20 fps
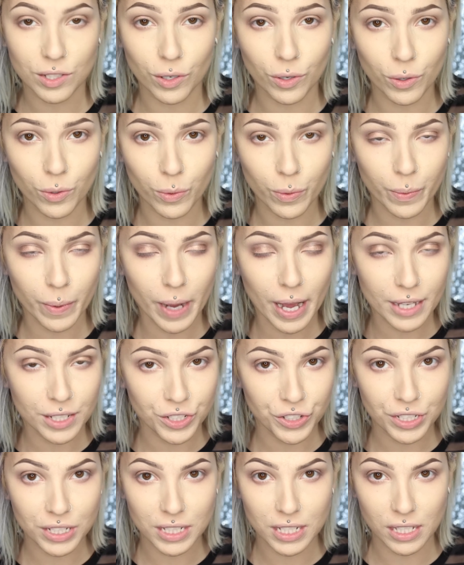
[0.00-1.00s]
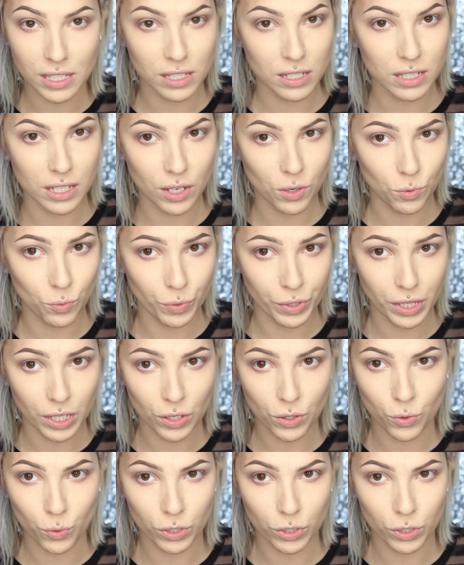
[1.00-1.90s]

So as you can see, this is like a really